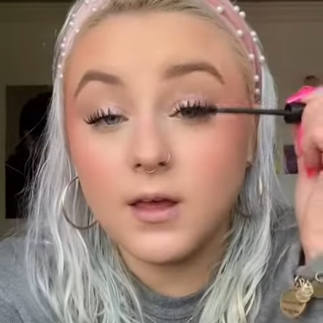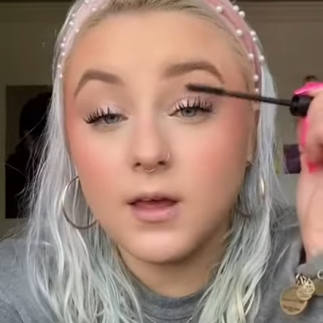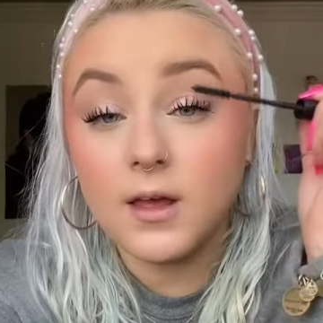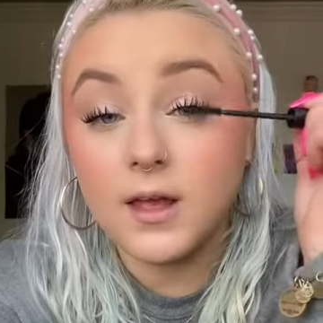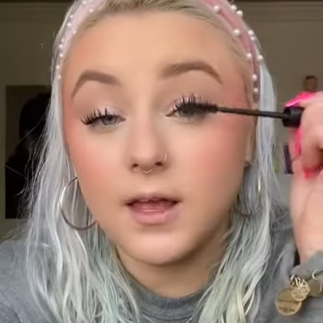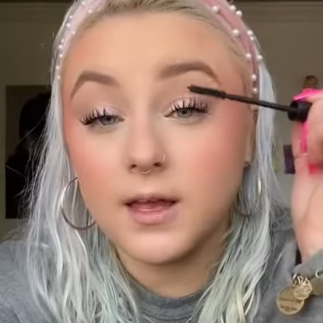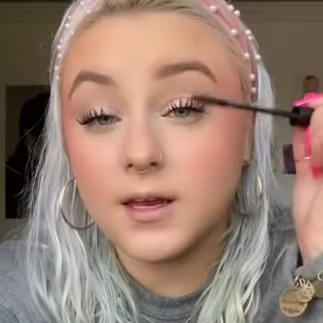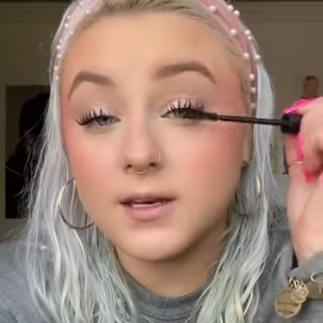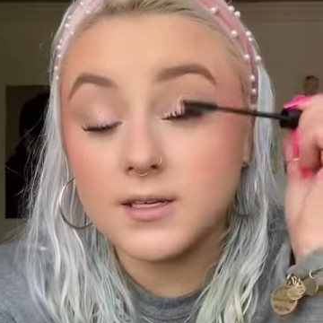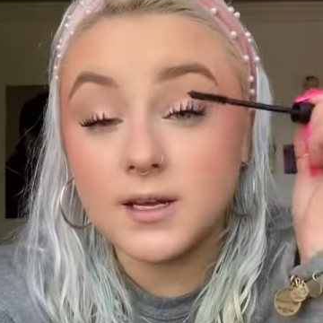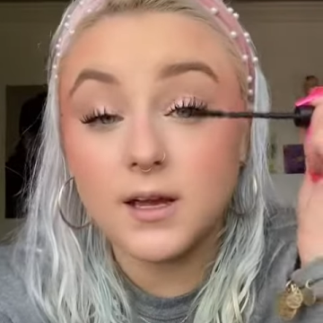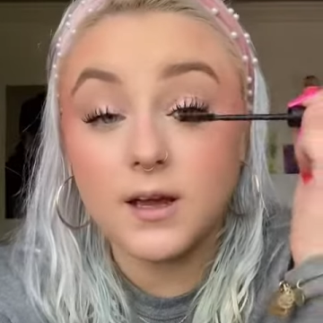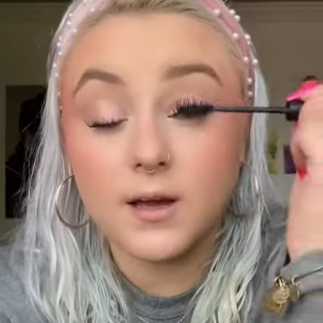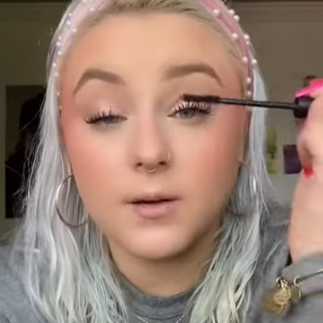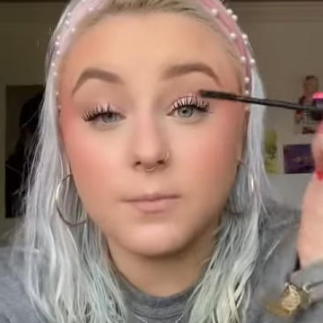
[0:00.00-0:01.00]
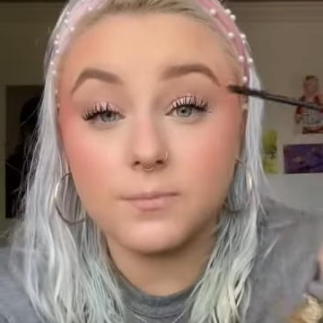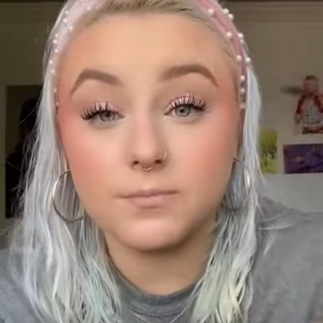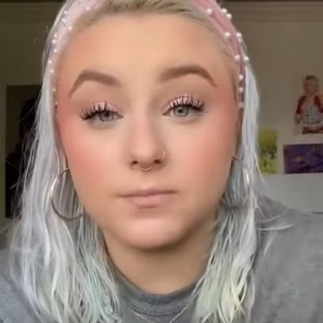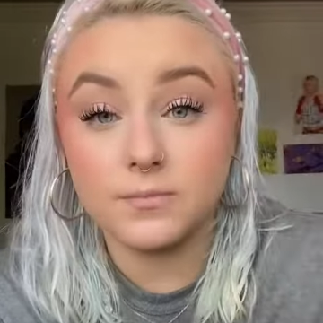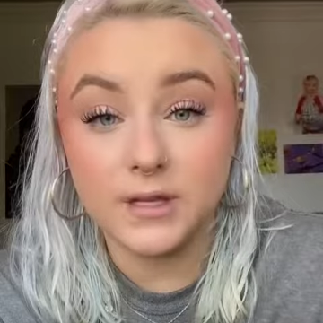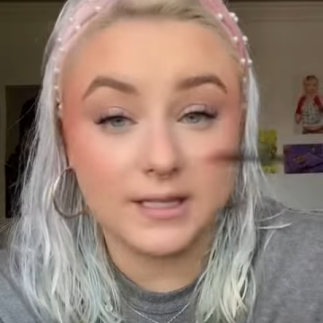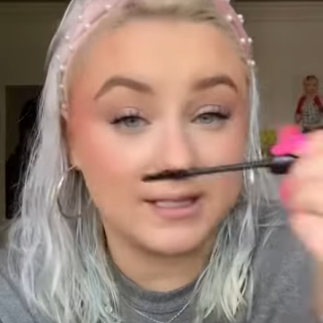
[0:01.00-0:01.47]
and um,
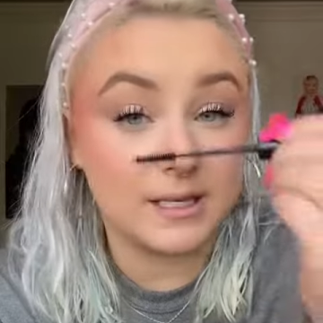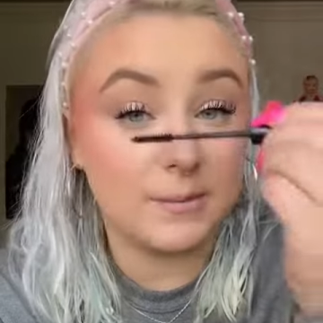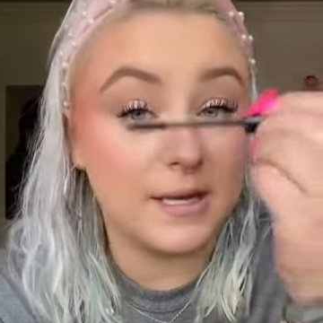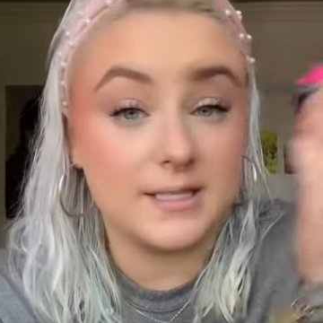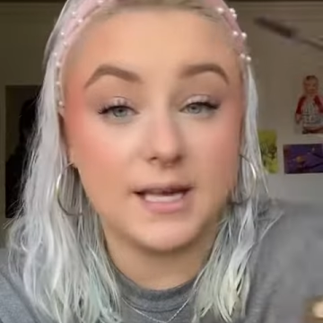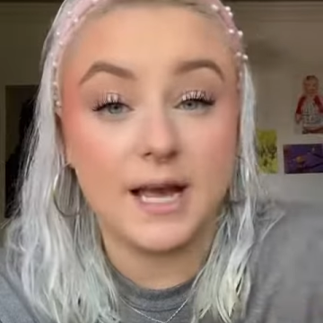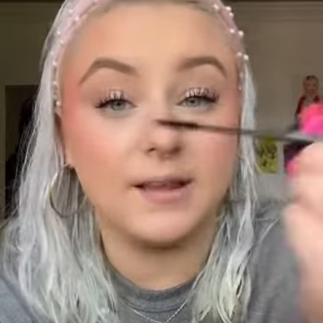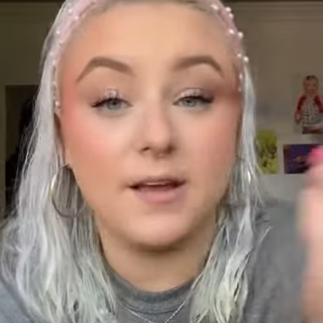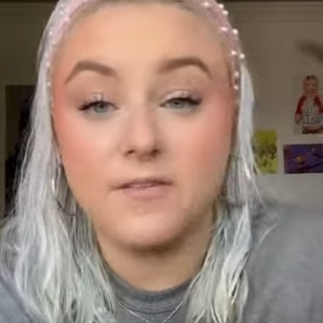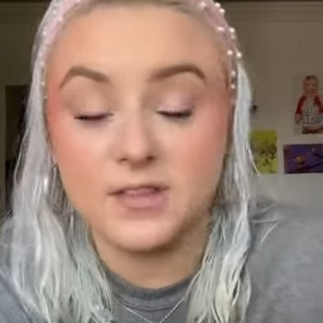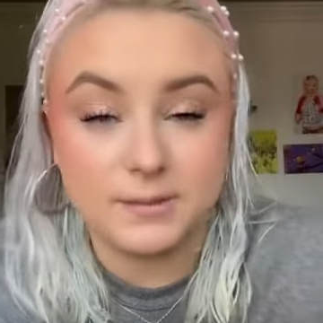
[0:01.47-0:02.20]
it's amazing. I love this